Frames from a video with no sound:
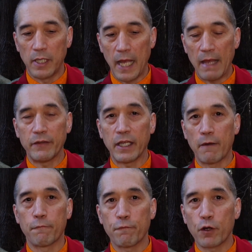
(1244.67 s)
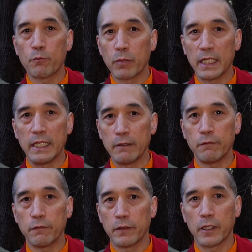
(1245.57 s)
having a firm
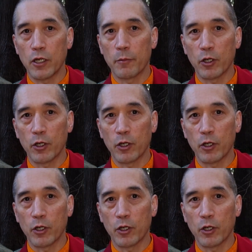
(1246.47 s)
belief in karma,